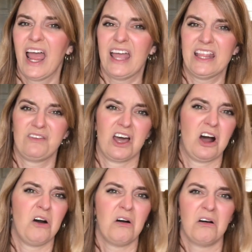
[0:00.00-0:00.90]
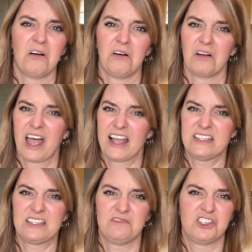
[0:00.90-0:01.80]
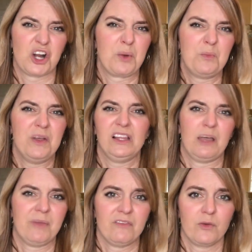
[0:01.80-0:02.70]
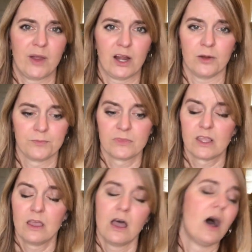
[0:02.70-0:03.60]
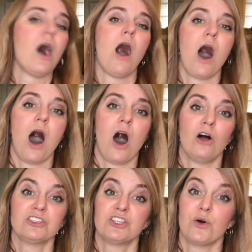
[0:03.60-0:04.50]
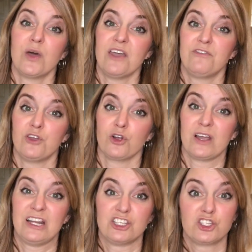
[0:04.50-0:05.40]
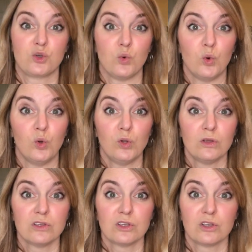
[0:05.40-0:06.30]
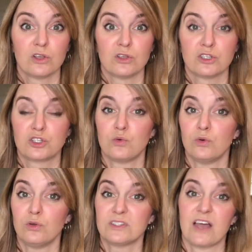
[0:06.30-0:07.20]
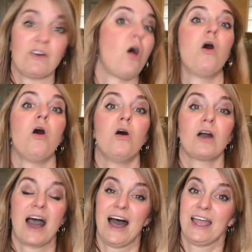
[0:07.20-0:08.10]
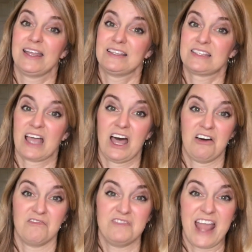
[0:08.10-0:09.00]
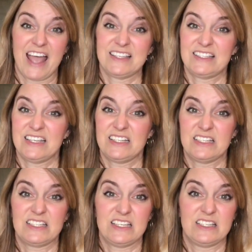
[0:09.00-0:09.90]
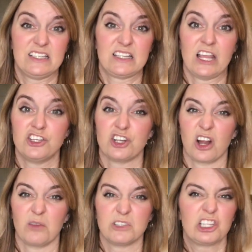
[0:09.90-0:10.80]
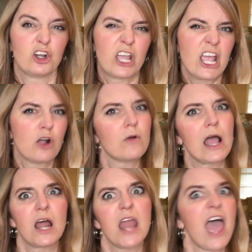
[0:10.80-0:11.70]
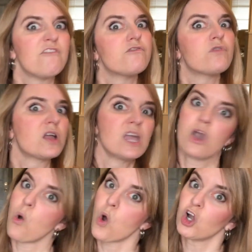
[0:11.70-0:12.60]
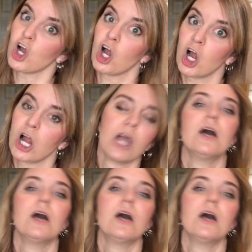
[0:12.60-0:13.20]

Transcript: and they've got all kinds of germ buildup everywhere. Also, if you're in a school, schools have all kinds of nasty diseases and germs lurking around every corner.